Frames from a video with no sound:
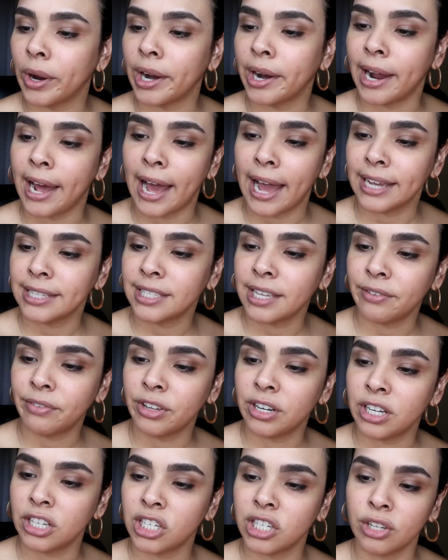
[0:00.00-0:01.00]
wear, high
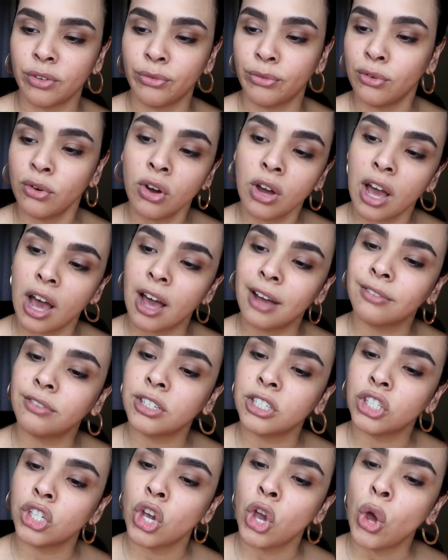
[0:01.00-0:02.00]
definition, full
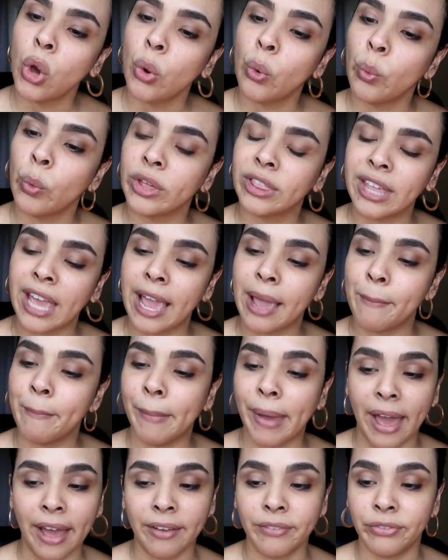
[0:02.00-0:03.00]
coverage with a
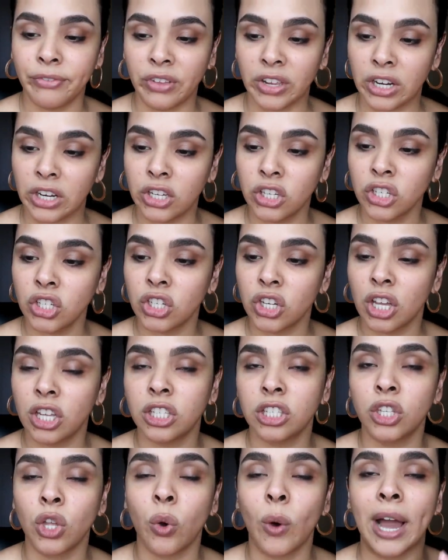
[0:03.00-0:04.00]
matte finish.
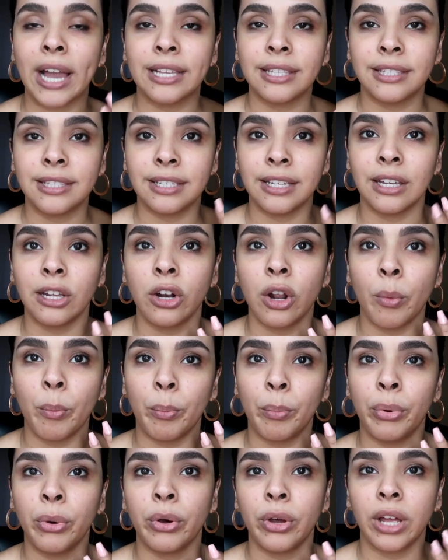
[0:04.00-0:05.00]
So I did
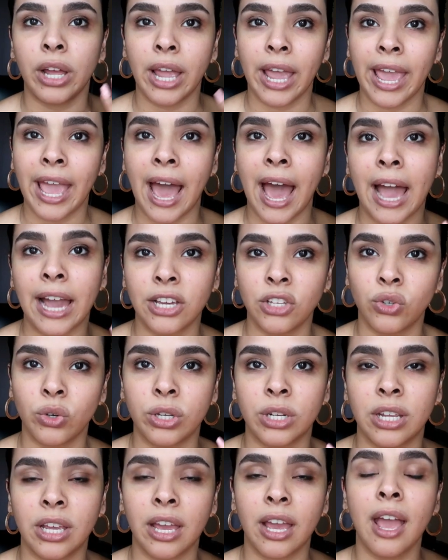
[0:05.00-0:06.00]
put a
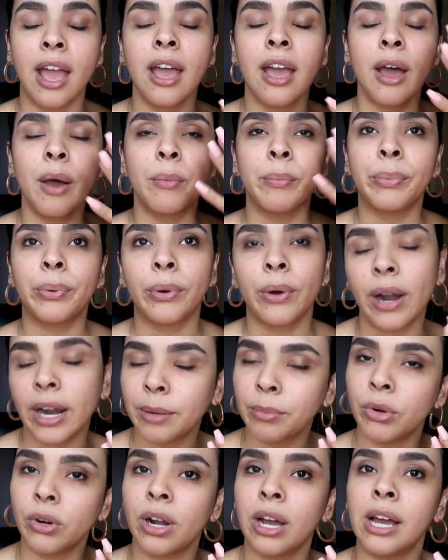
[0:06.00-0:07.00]
hydrating
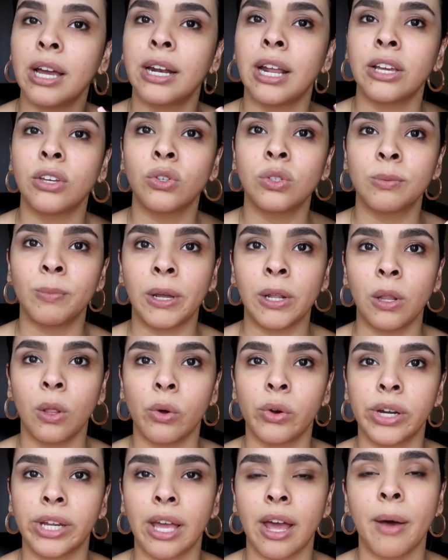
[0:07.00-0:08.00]
primer on. I use my
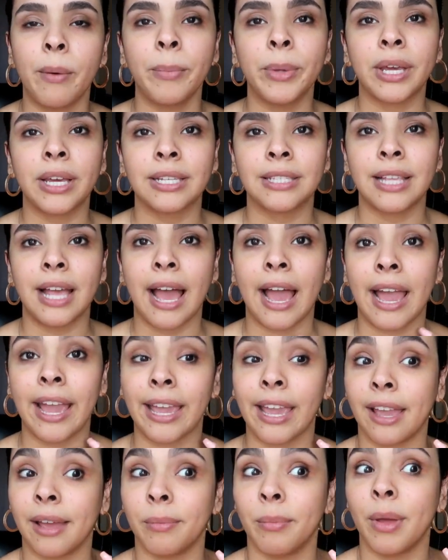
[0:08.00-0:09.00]
L'Oreal because I
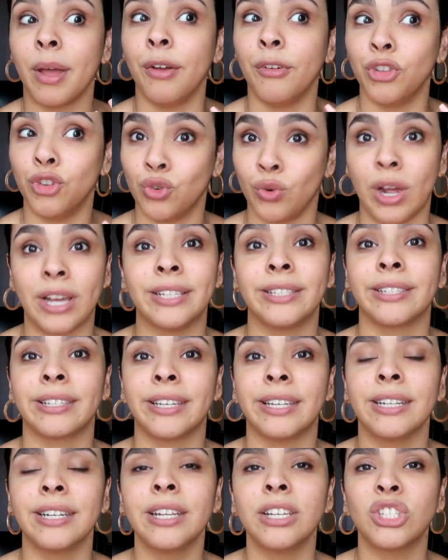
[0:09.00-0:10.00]
am dry
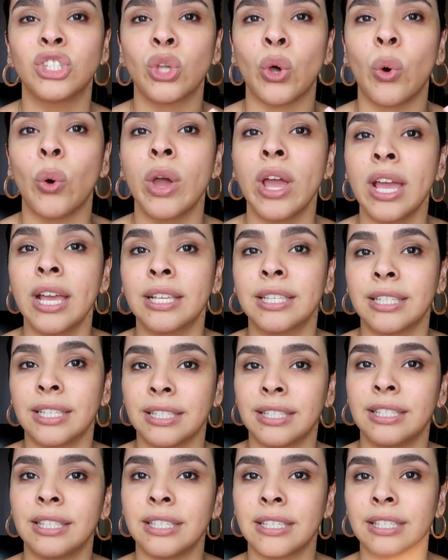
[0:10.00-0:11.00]
skin. So
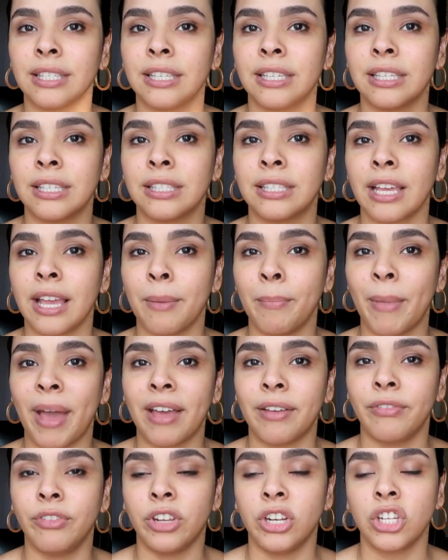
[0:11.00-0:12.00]
since this is a
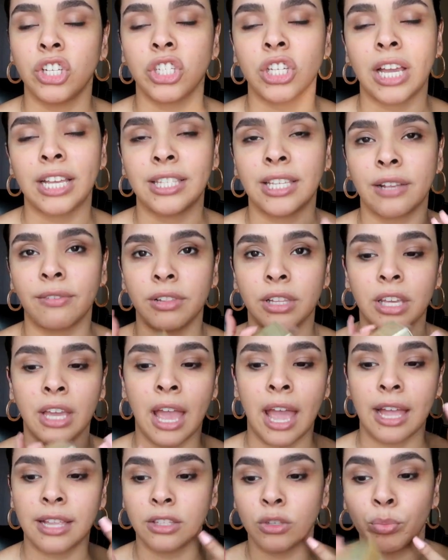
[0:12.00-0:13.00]
matte finish, I definitely
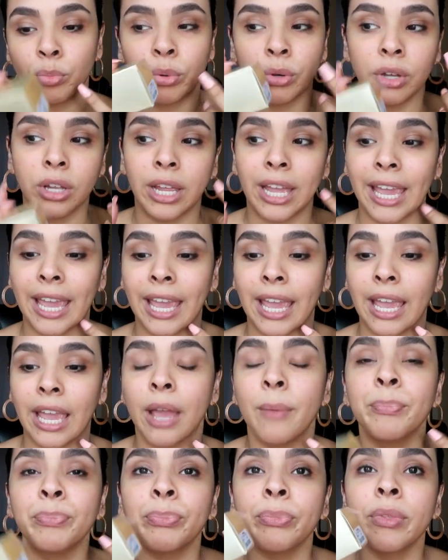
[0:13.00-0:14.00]
had to put
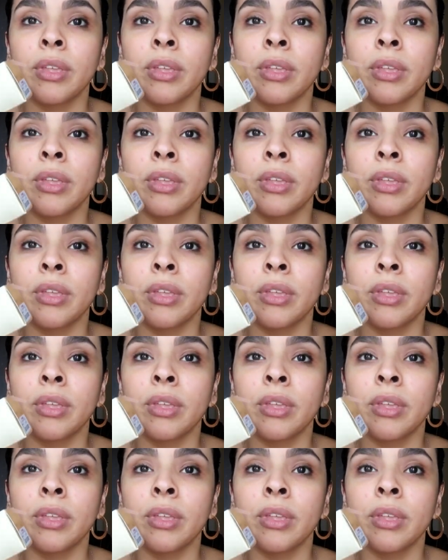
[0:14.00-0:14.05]
a